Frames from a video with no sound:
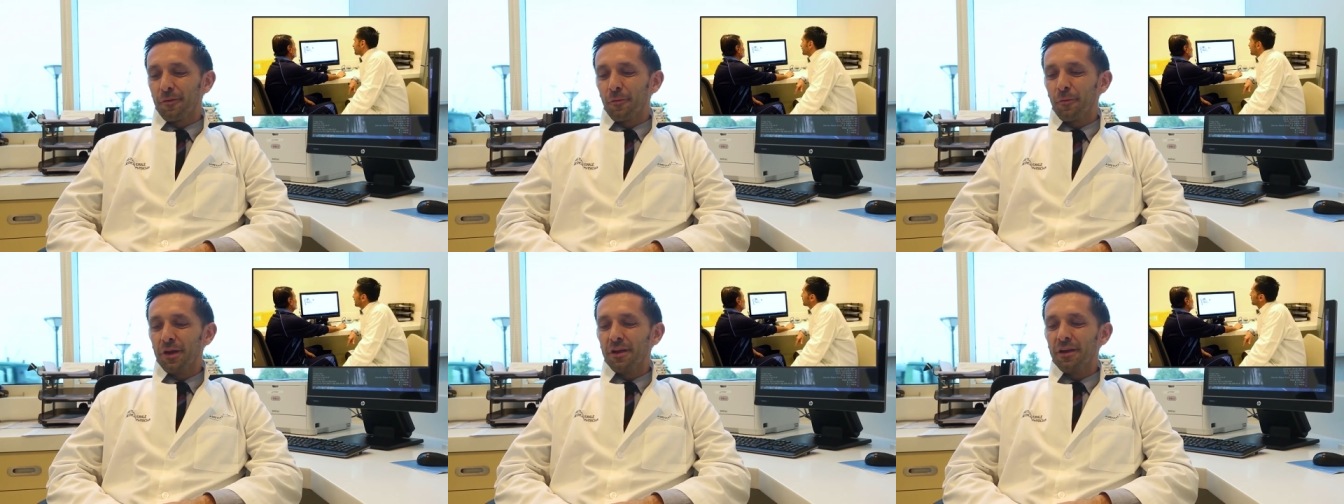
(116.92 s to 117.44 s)

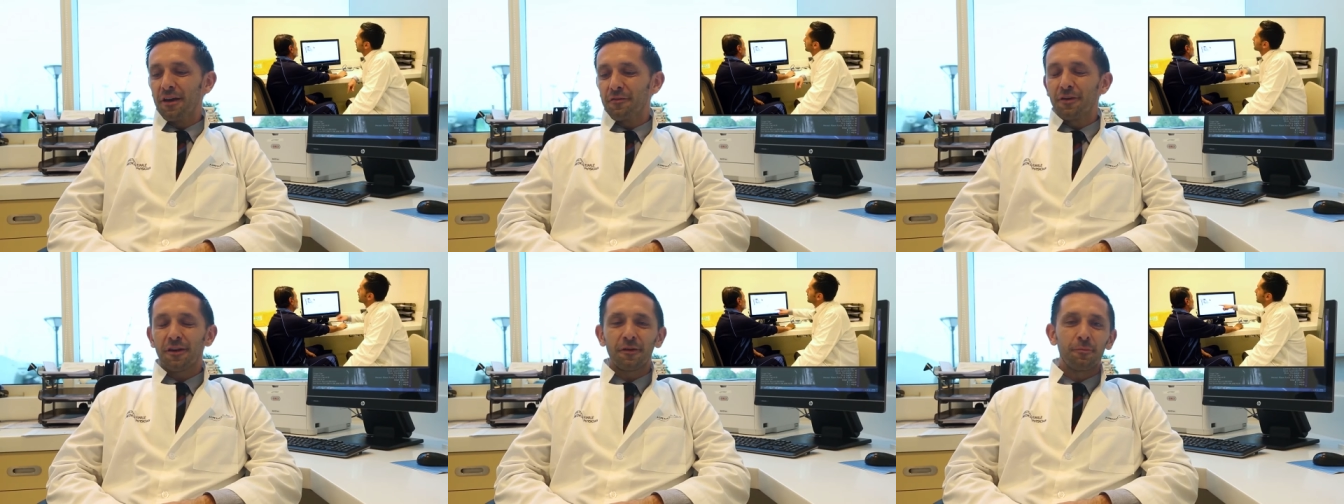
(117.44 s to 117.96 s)
will
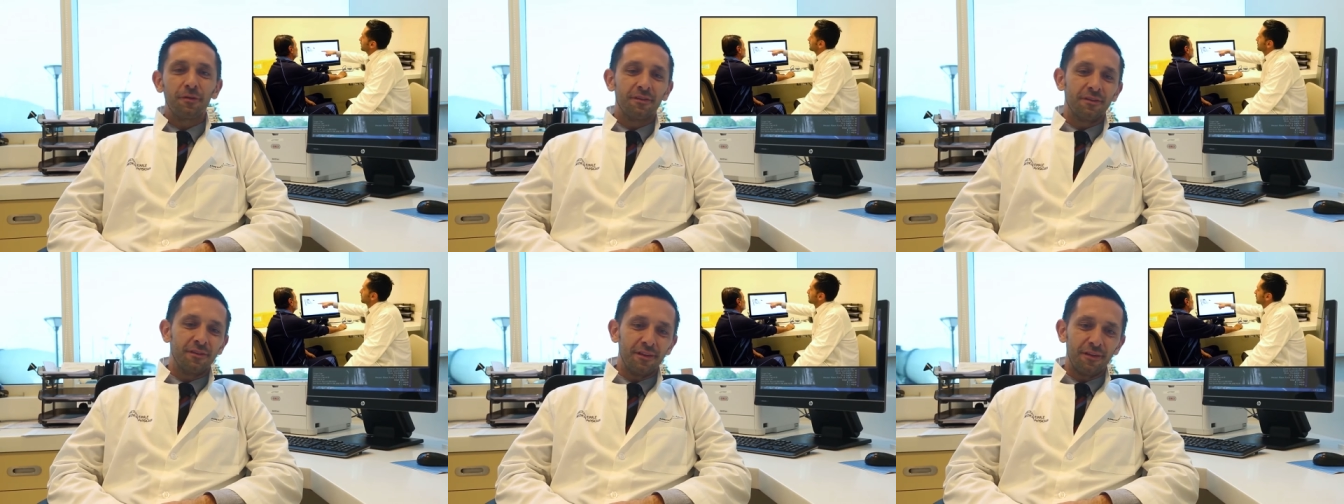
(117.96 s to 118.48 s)
never
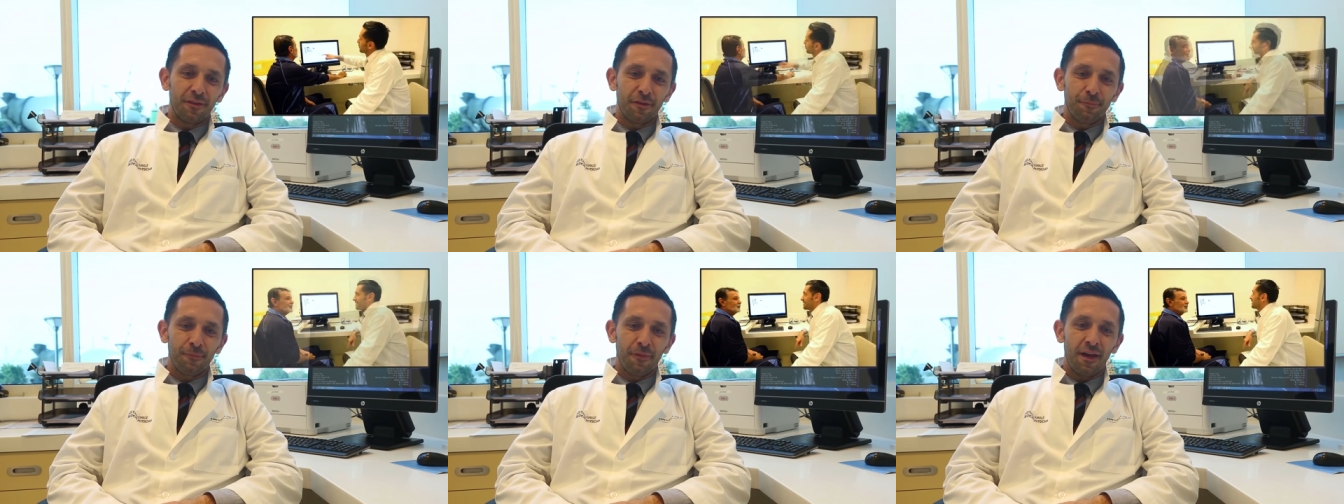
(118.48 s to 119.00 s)
repeat
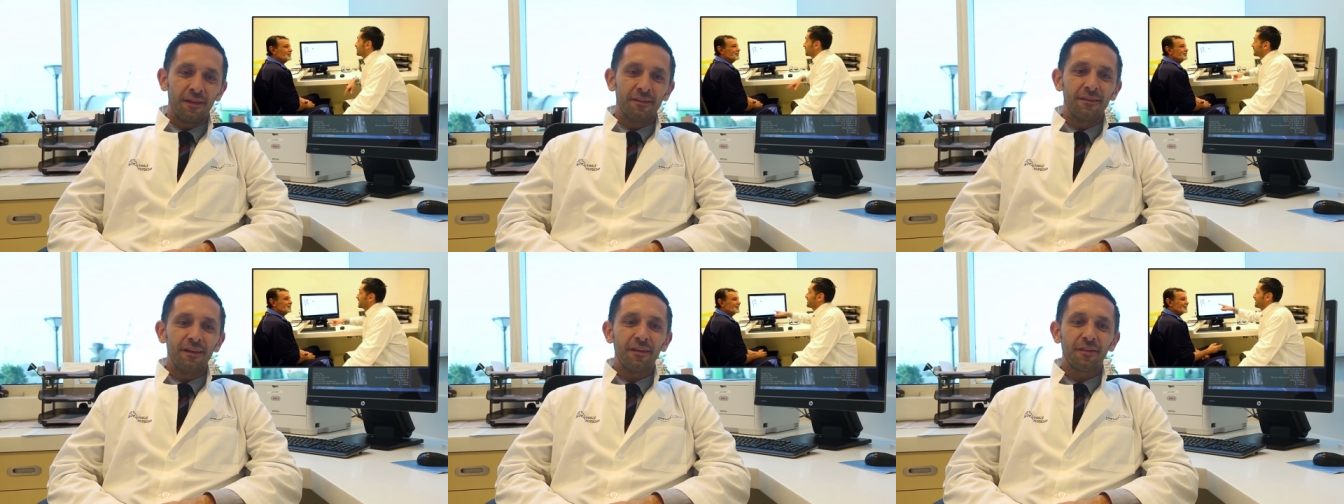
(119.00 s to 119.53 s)
this.
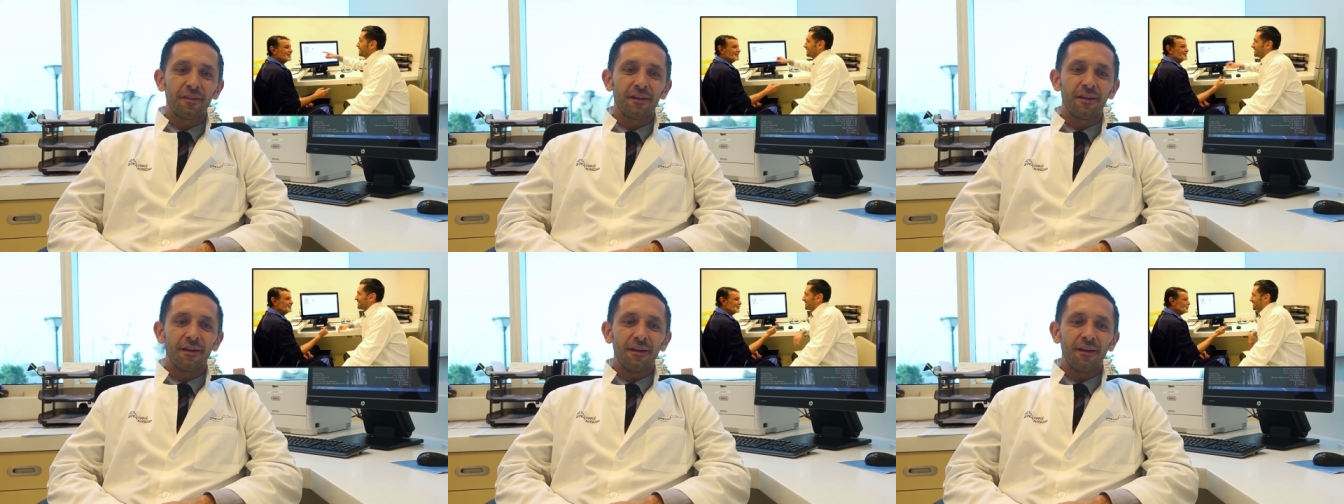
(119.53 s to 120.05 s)
And this
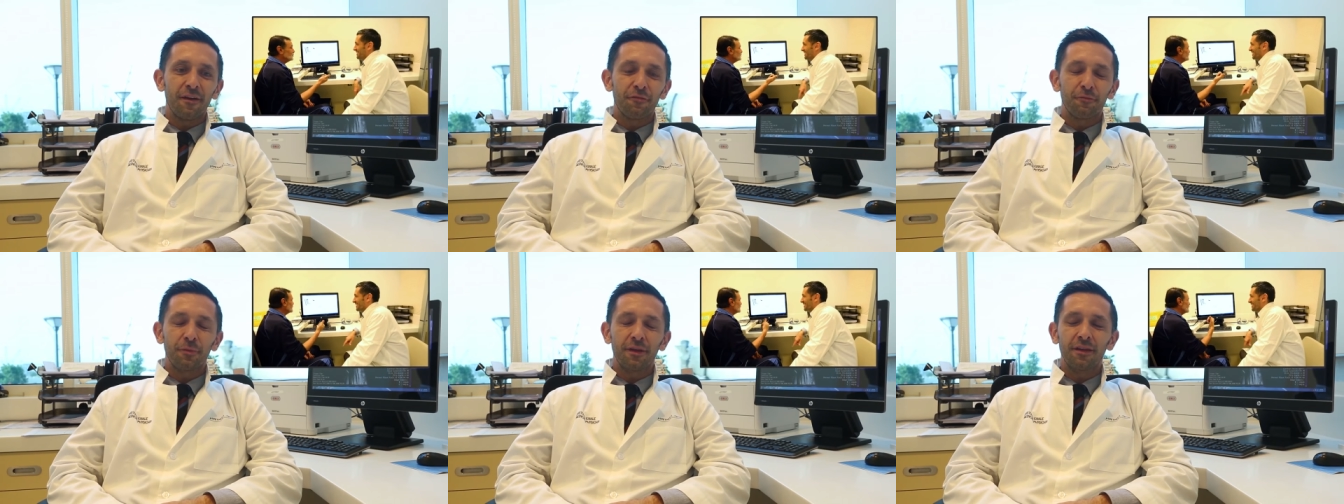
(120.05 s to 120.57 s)

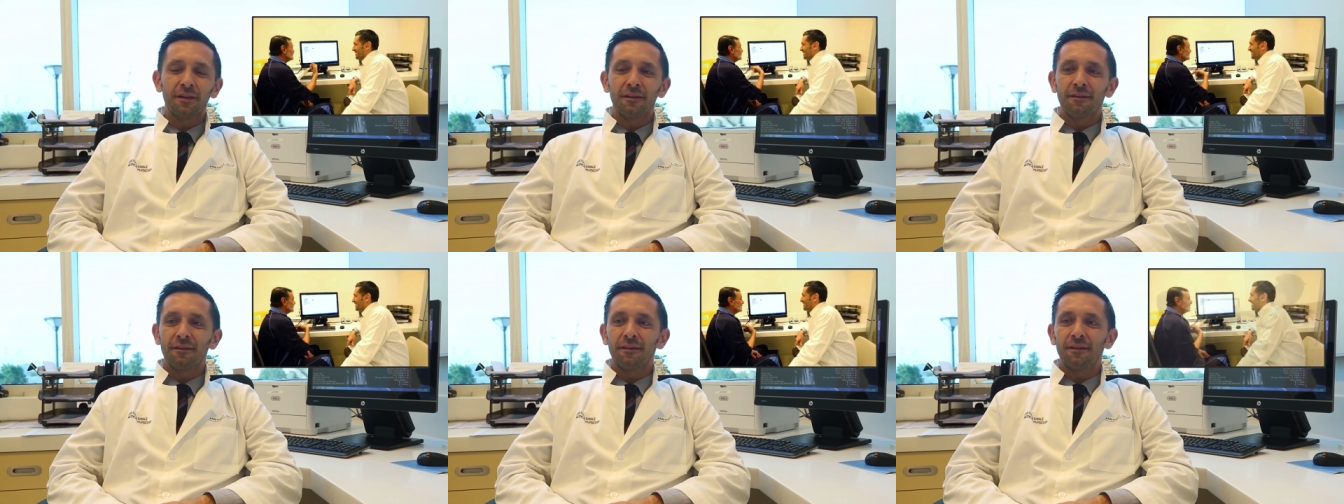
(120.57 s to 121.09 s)
left me
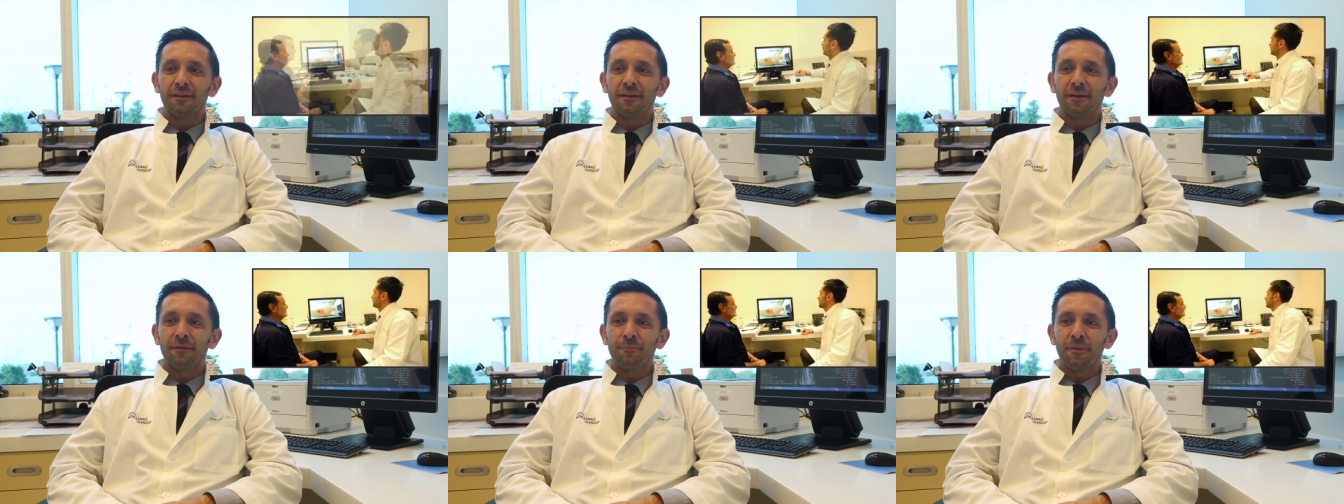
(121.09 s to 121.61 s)

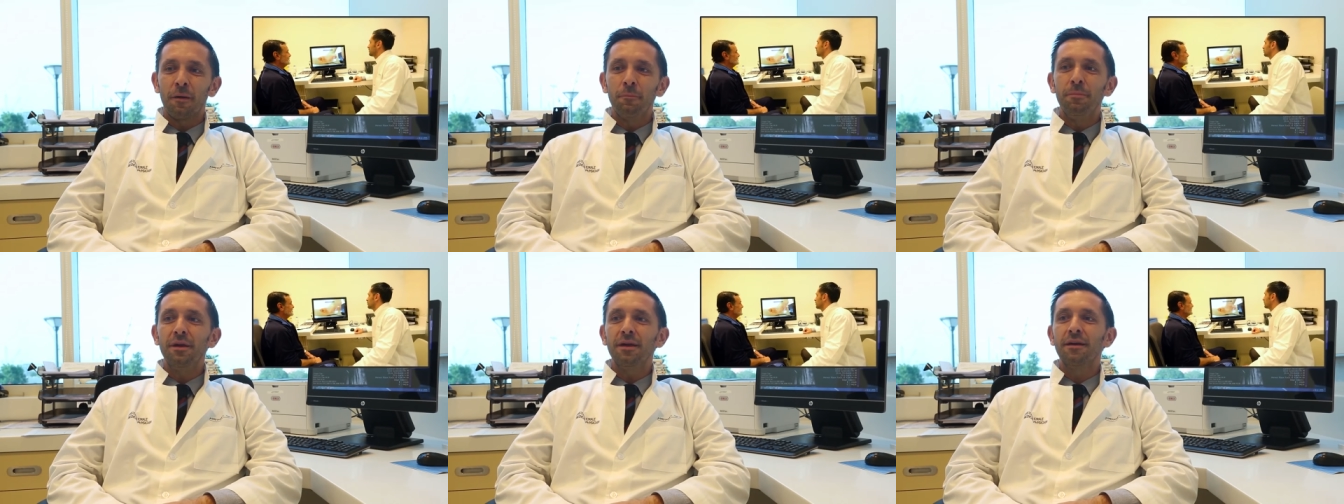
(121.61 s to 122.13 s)
a
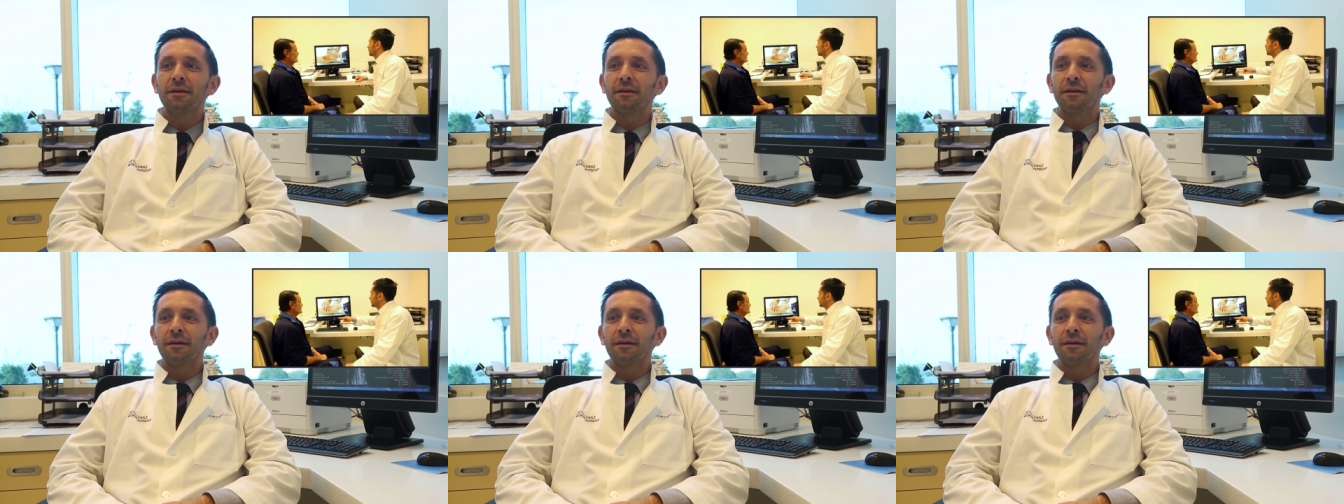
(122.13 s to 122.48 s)
big